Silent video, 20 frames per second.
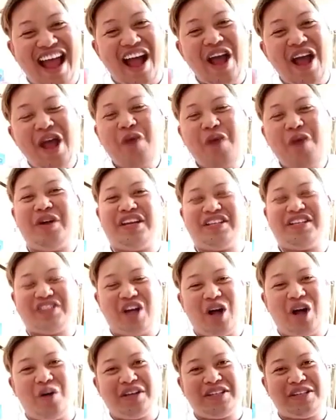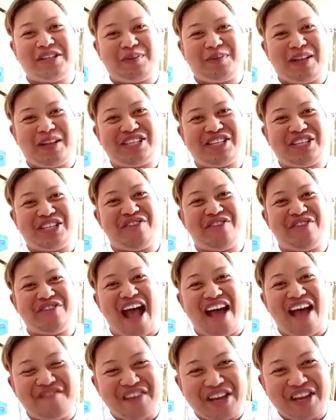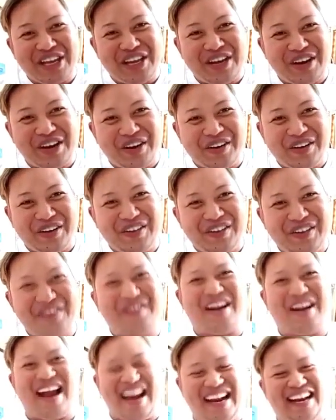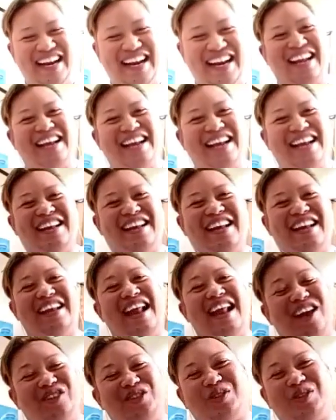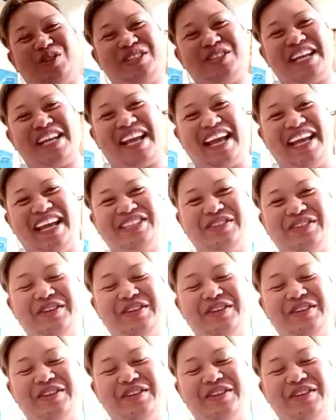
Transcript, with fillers: well, it's always a pleasure of having you, right, in Outsourcing Angel.